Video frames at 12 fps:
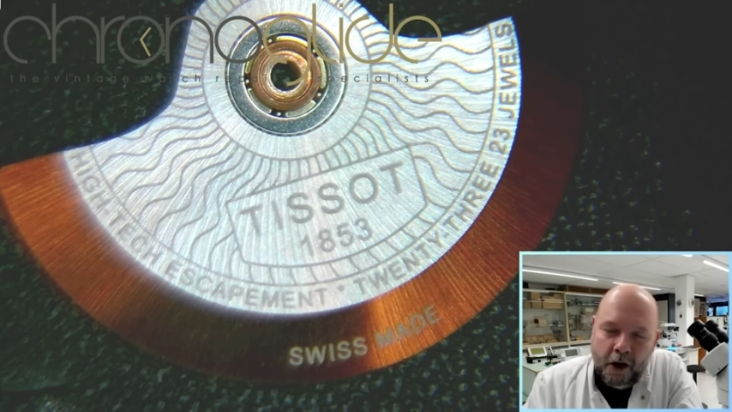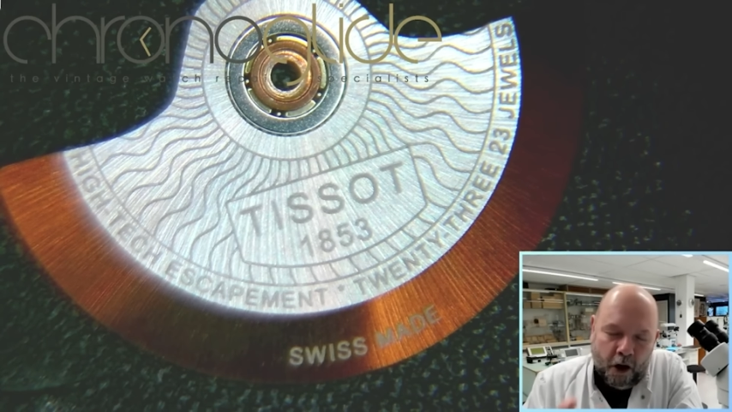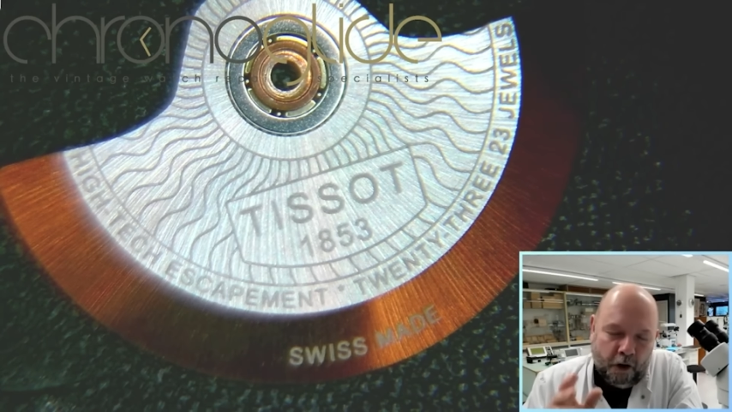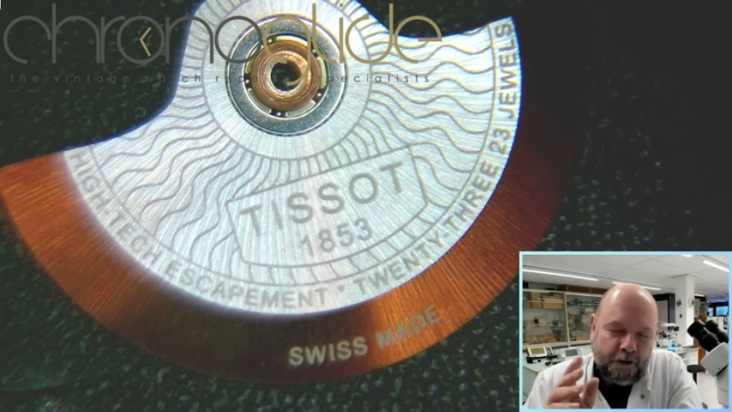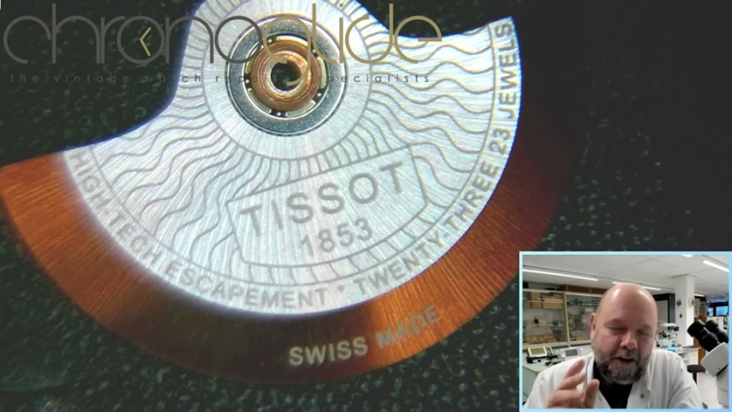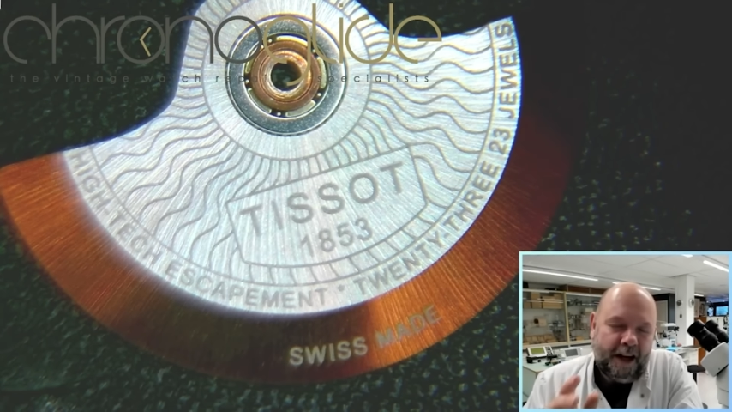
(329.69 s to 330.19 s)

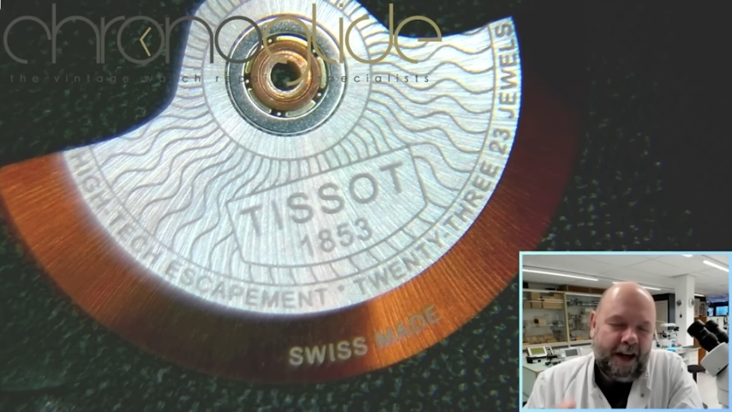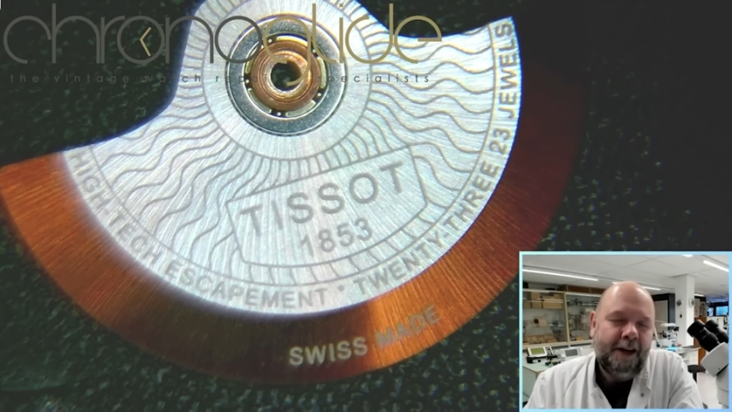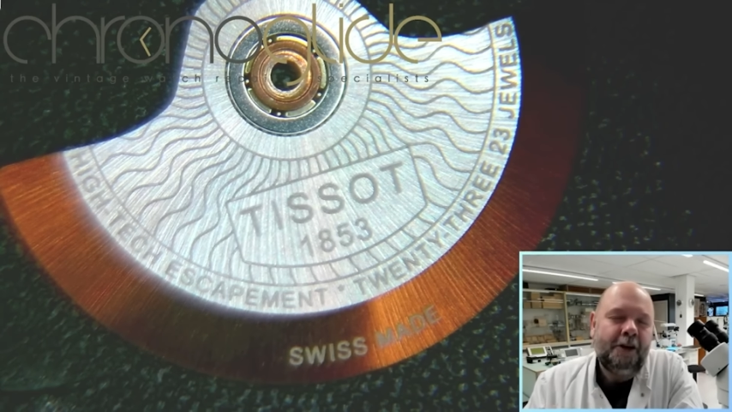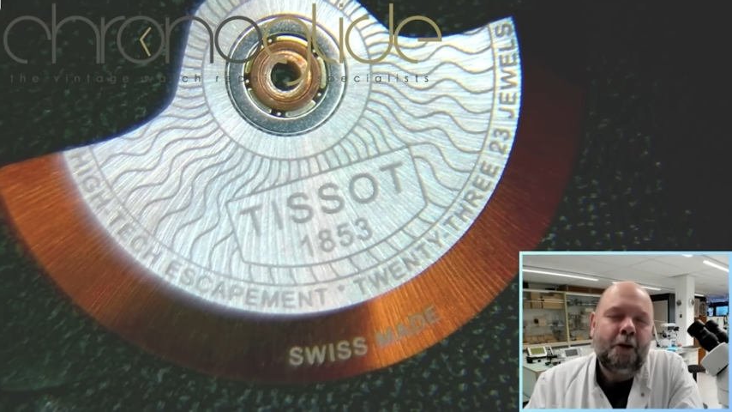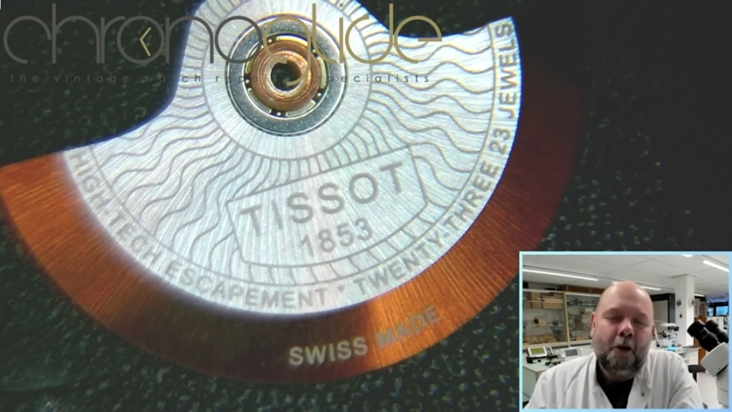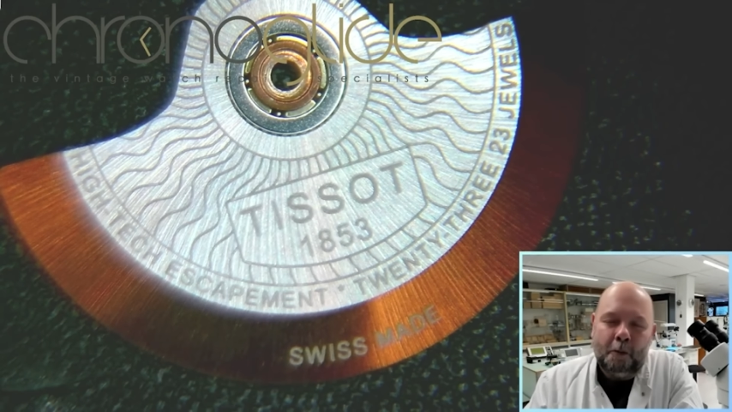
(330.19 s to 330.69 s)
of
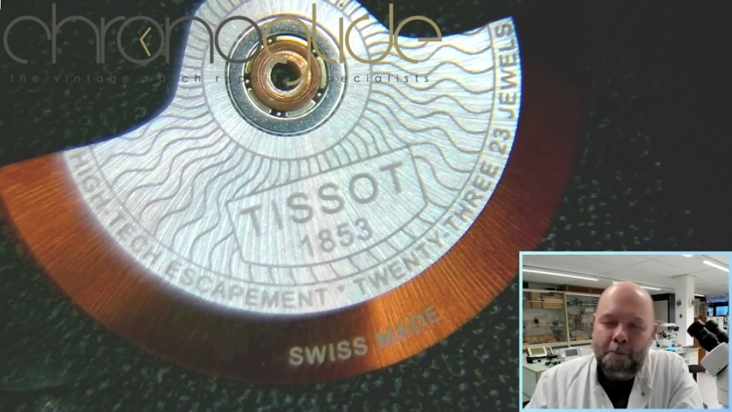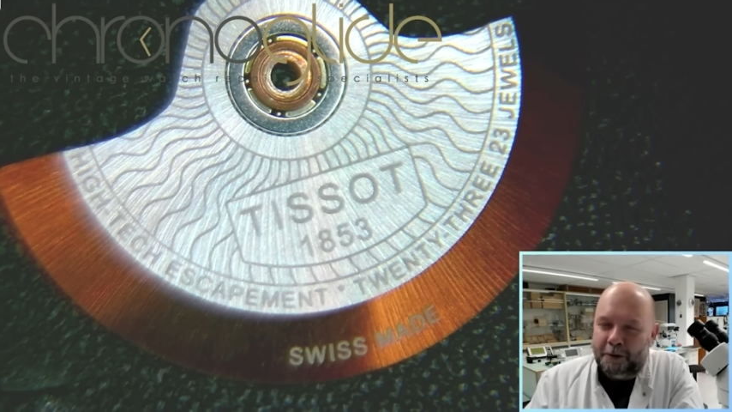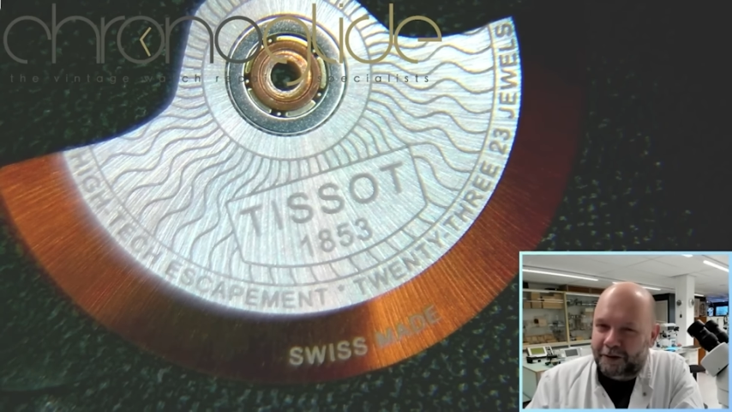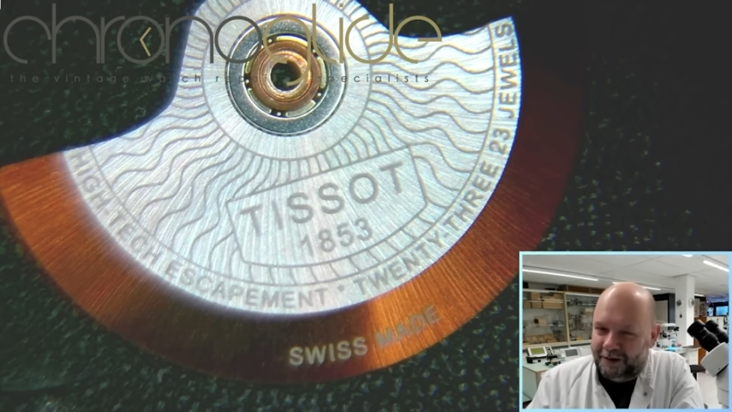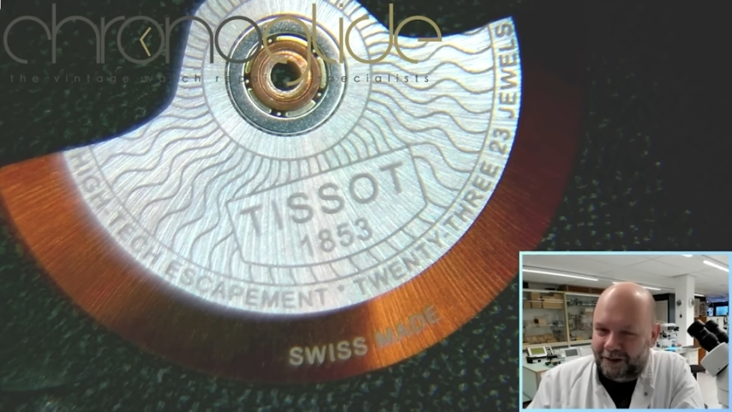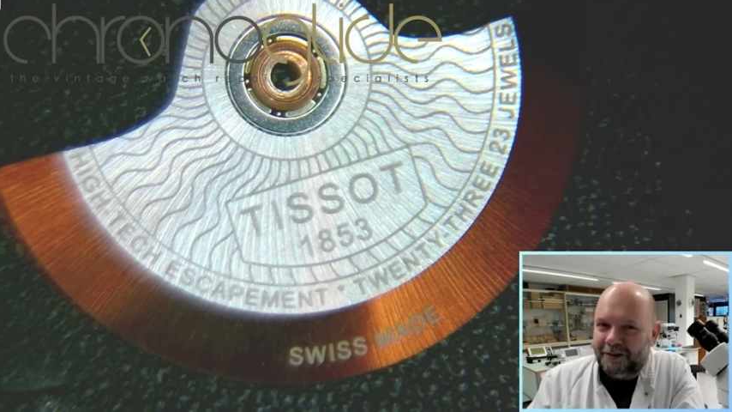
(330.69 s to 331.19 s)

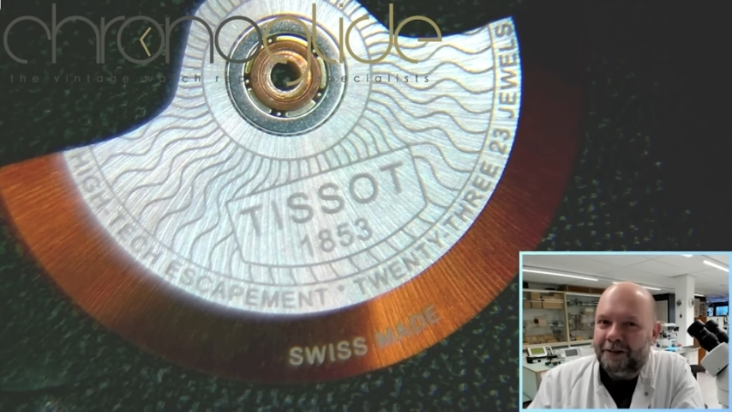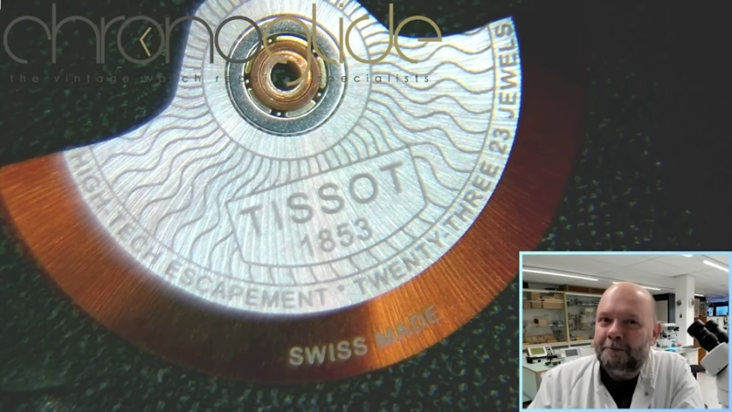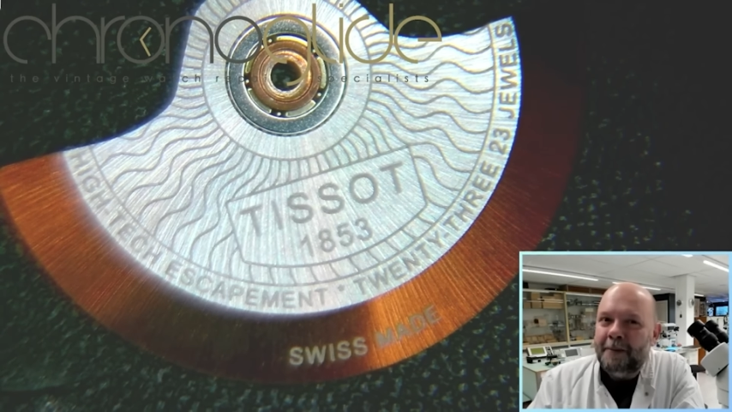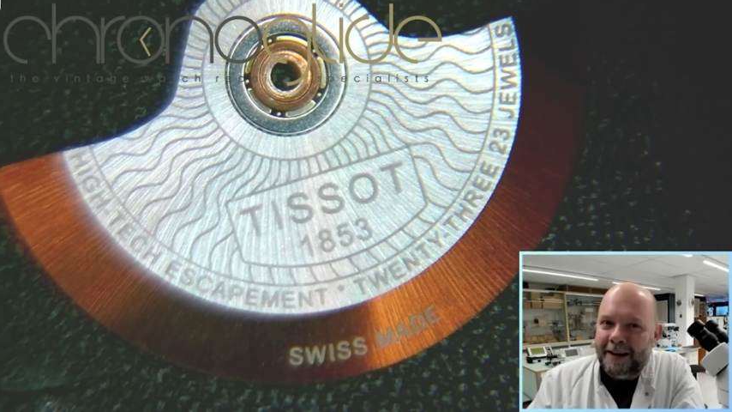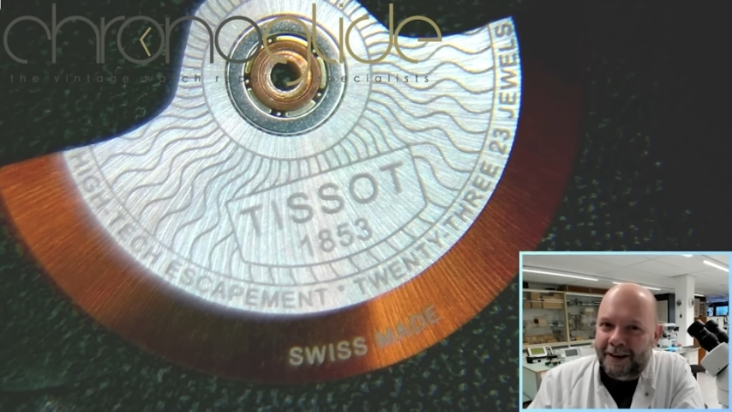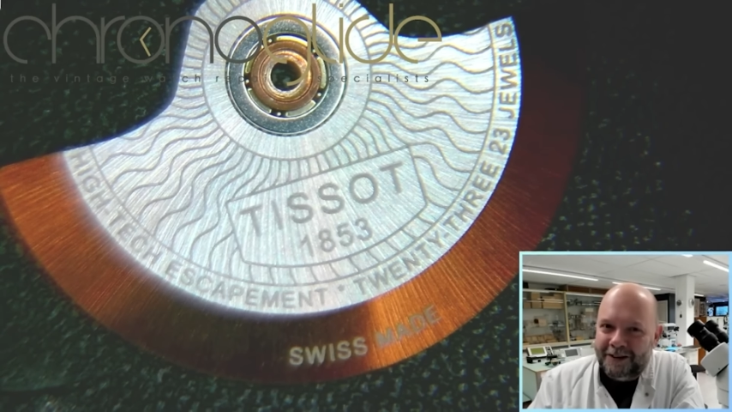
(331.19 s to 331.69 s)
incompetent
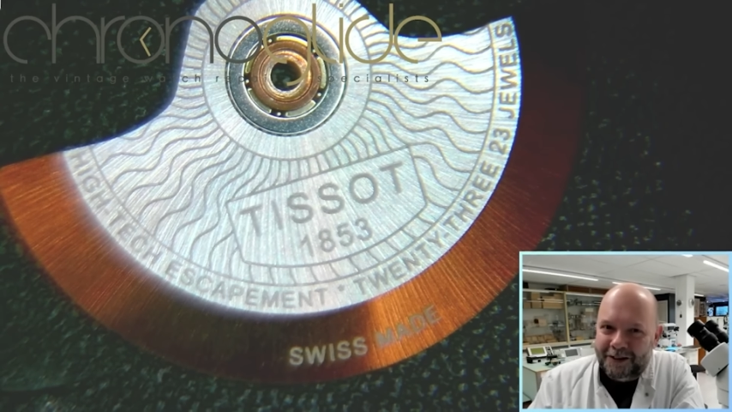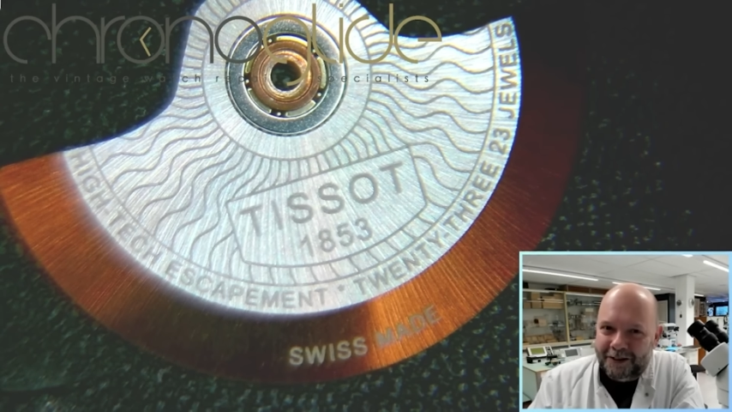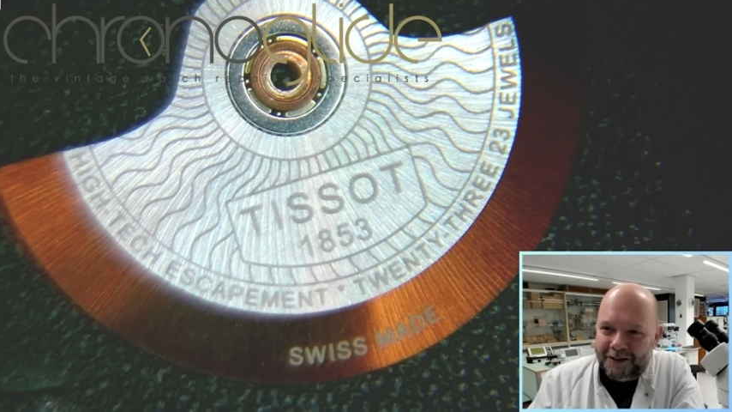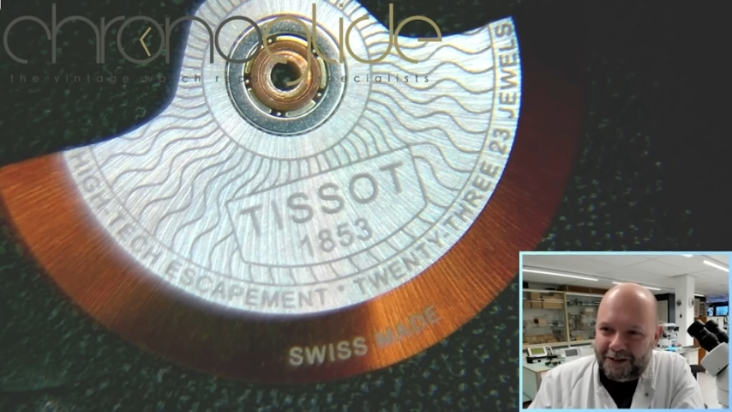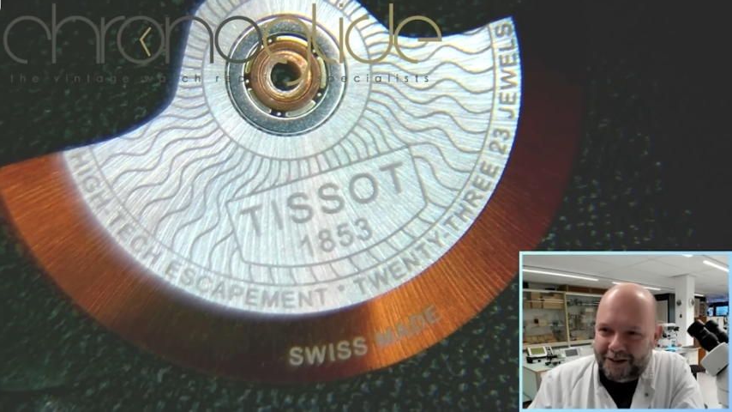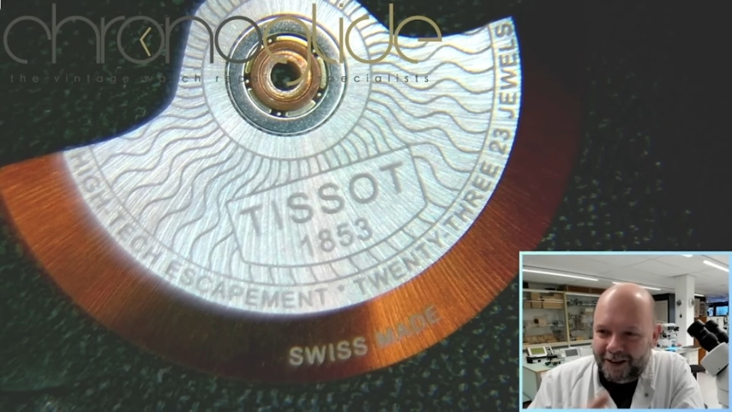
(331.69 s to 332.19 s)

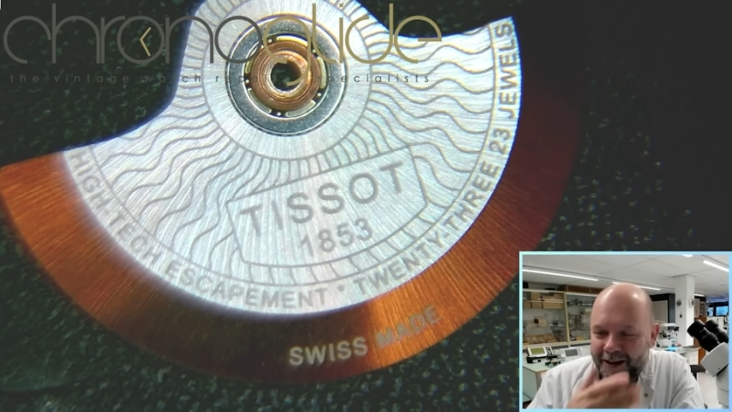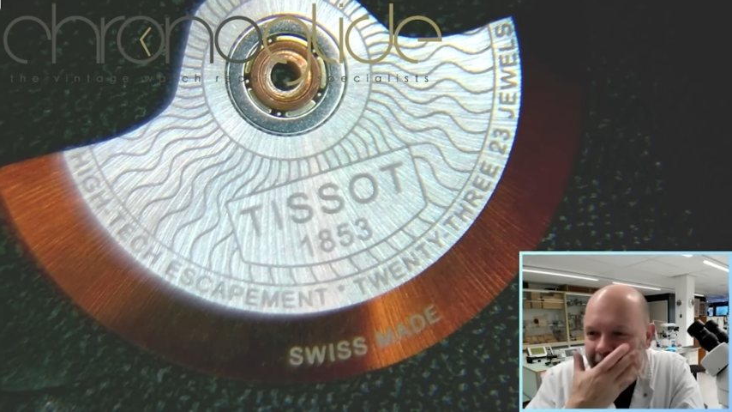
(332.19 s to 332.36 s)
managers